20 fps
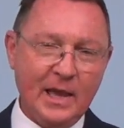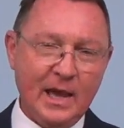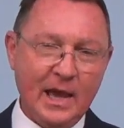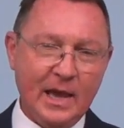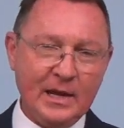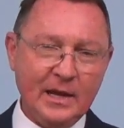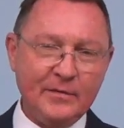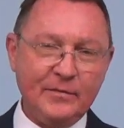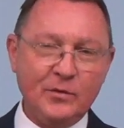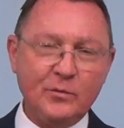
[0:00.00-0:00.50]

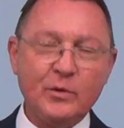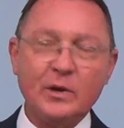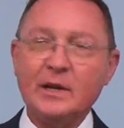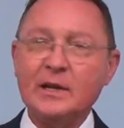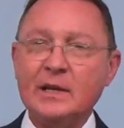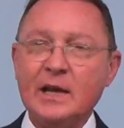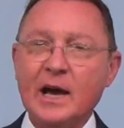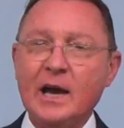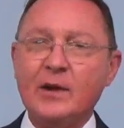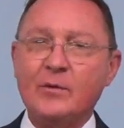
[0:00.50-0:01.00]
And if you were to
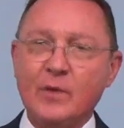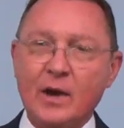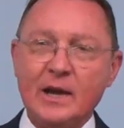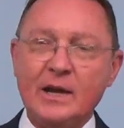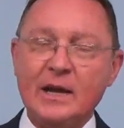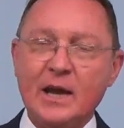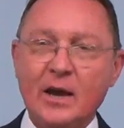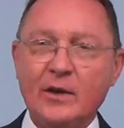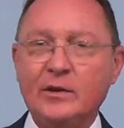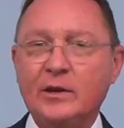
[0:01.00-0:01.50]
die right
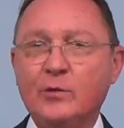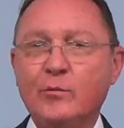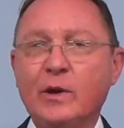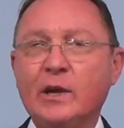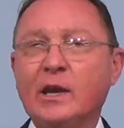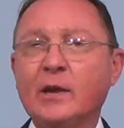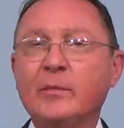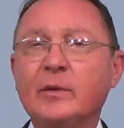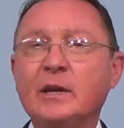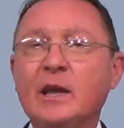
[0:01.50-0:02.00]
now, you'd
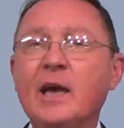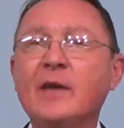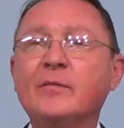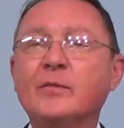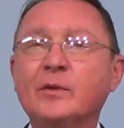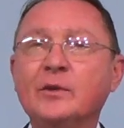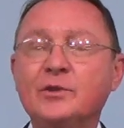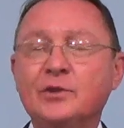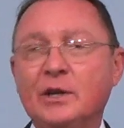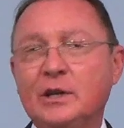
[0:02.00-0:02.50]
wake up in heaven
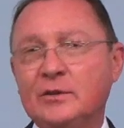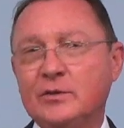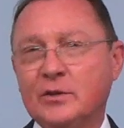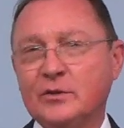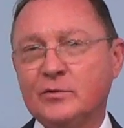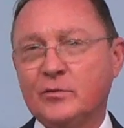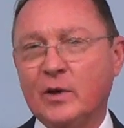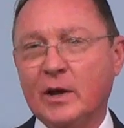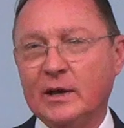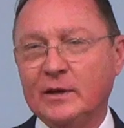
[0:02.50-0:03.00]
with Jesus
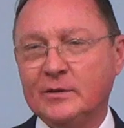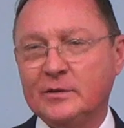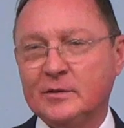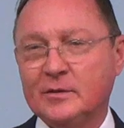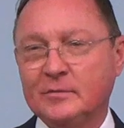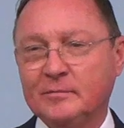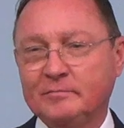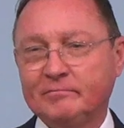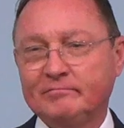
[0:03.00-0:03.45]
Christ.